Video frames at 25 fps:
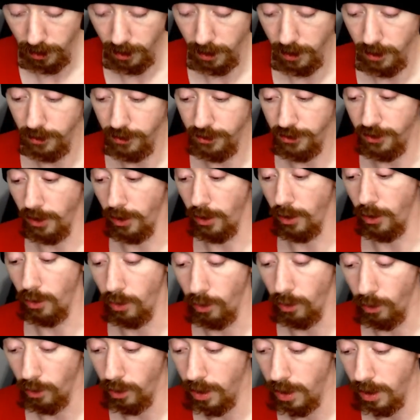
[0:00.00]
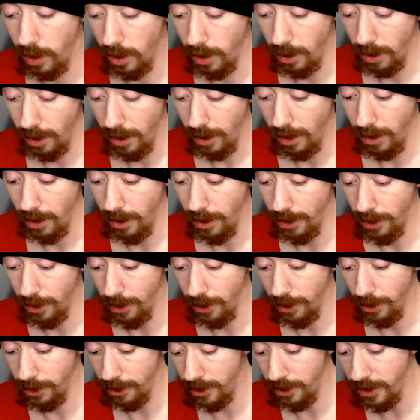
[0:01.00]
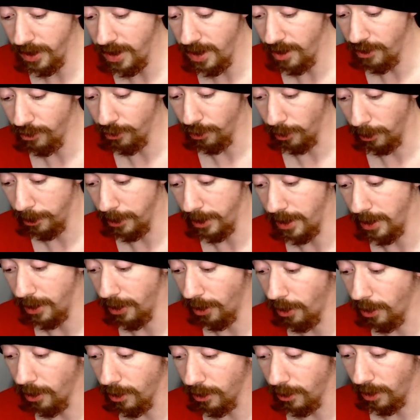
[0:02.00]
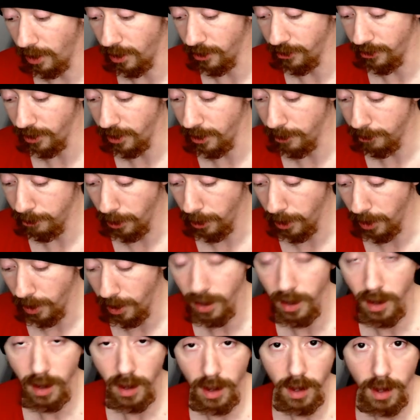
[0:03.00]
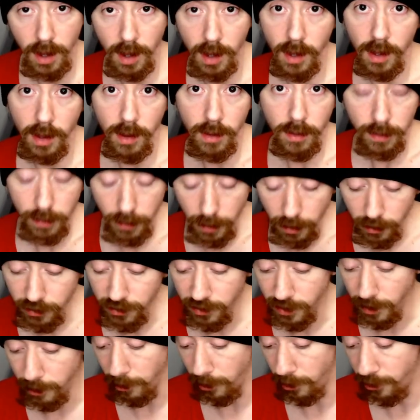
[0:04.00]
so these will be in our closet, but there's similar